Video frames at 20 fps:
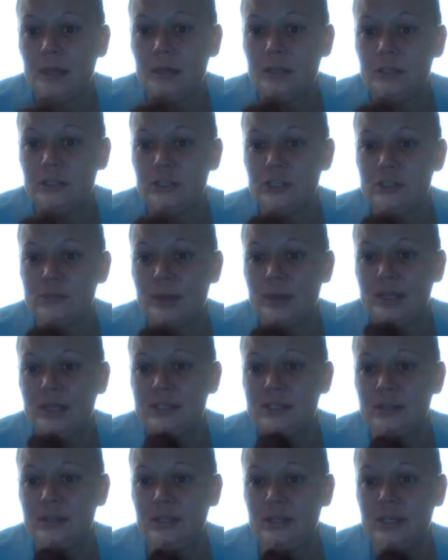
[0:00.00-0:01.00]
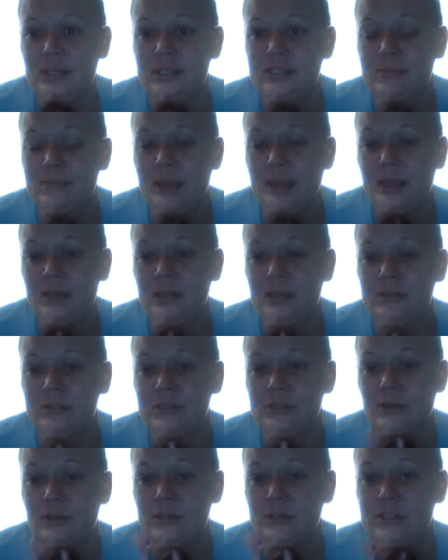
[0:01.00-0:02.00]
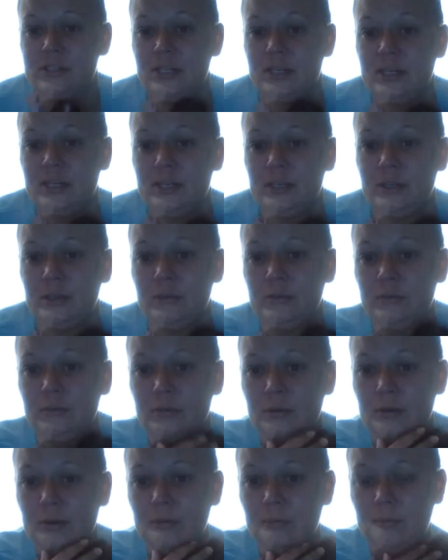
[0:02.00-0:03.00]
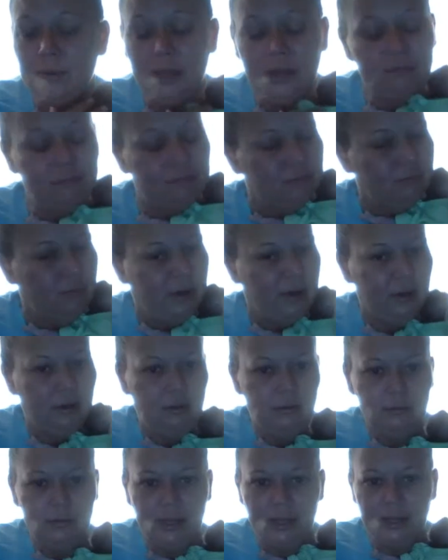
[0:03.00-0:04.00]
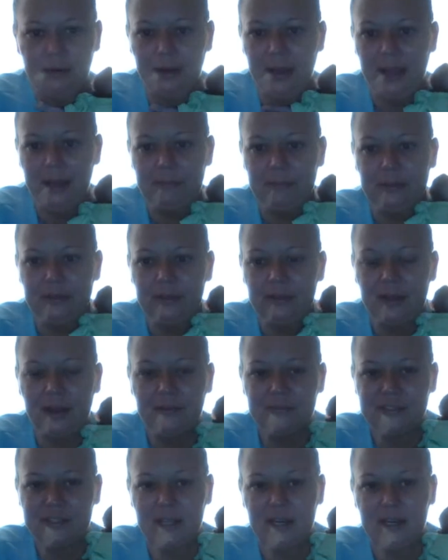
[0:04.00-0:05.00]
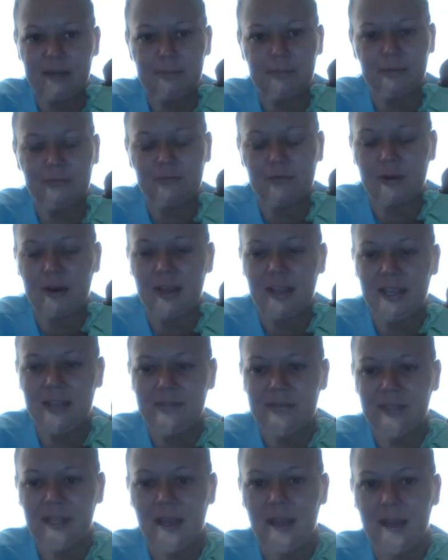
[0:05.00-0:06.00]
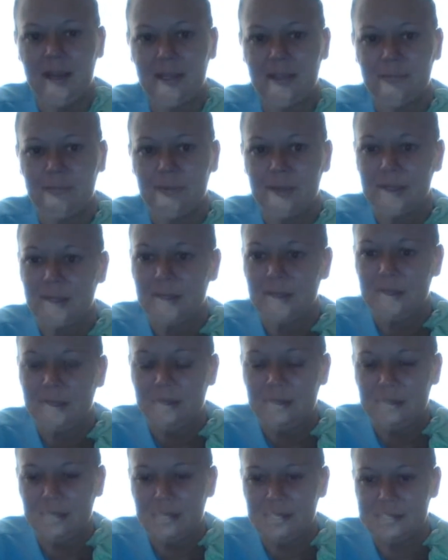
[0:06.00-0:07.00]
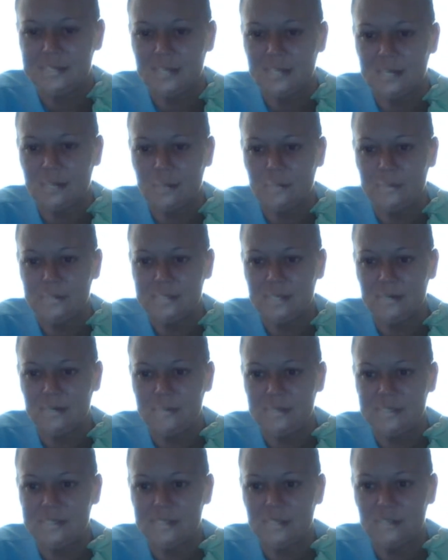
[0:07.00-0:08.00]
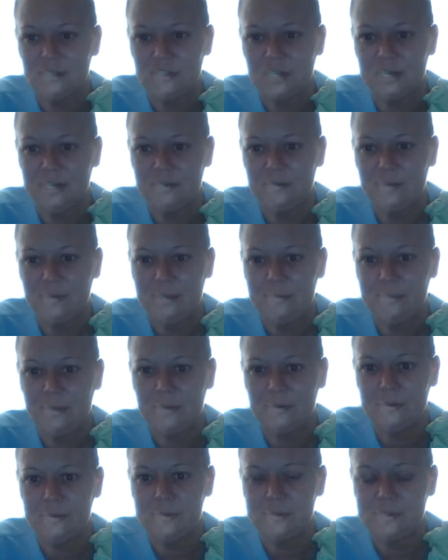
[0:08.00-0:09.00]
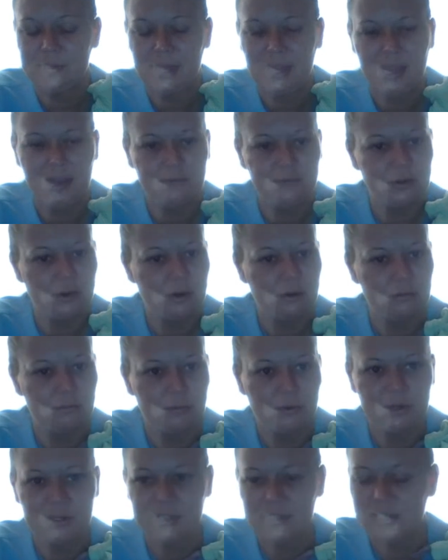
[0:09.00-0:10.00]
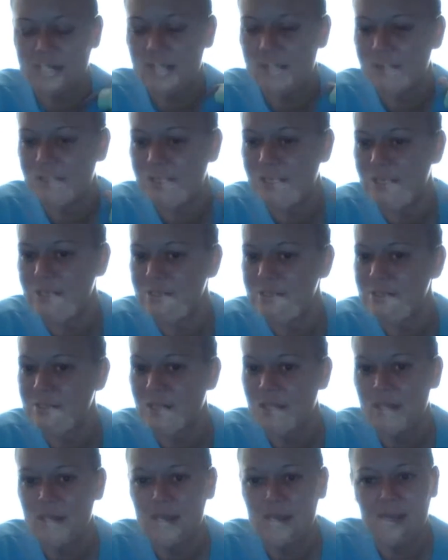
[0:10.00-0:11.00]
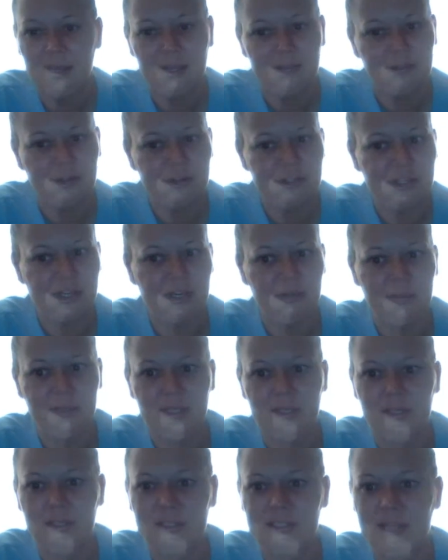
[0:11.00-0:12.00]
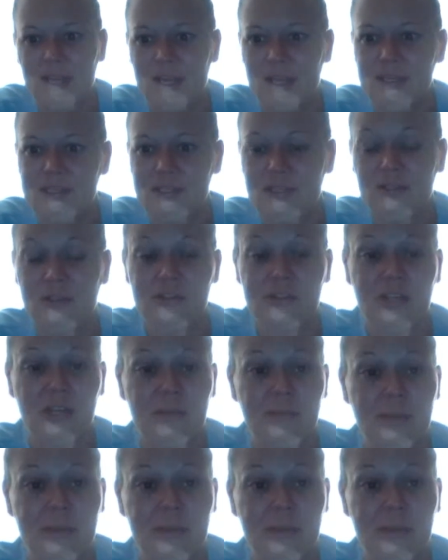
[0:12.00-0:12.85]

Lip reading: just wait until he gets mad and starts to hit you. Well, it'll happen. I've said it before I even got him. It's not always going to be sunshine and rainbows. They have their own personalities. There's going to be good days and there's going to be